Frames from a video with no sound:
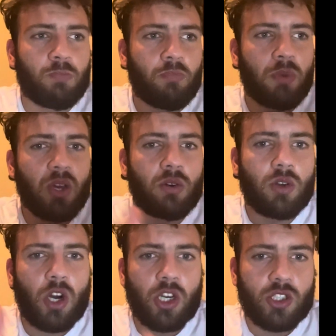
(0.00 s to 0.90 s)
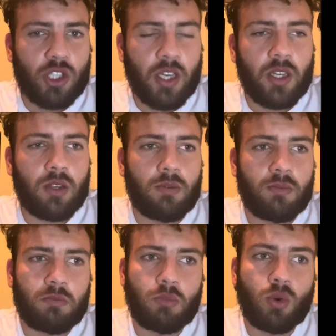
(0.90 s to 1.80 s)
build our chain,
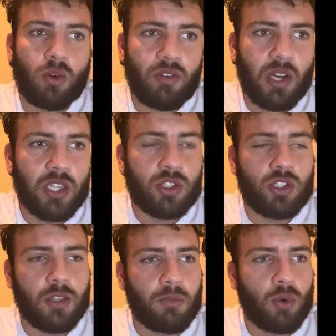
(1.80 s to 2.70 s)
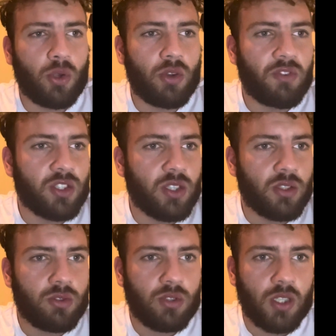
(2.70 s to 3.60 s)
more relationship, more
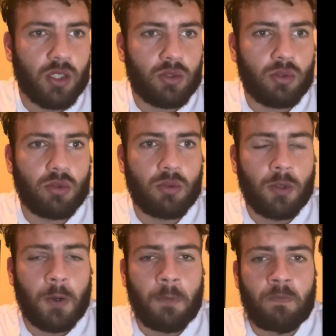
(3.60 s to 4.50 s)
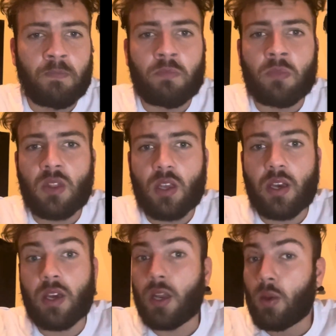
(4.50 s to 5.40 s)
universities to send to,
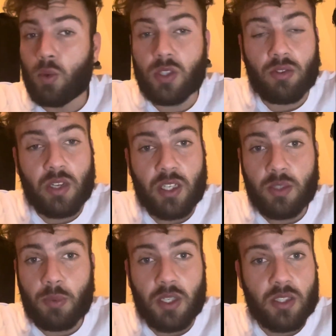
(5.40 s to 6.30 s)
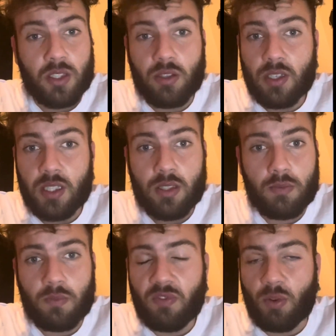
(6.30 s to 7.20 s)
and it was a great experience in Greece
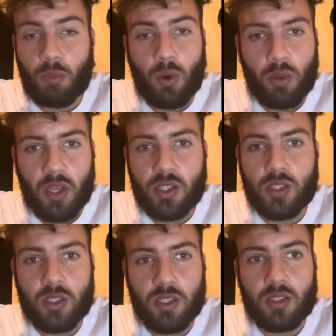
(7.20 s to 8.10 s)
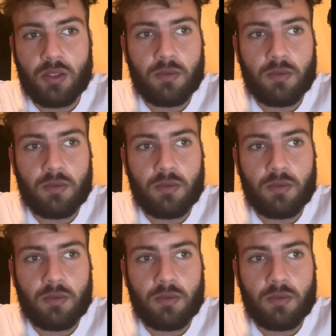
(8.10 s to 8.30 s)
for both agencies.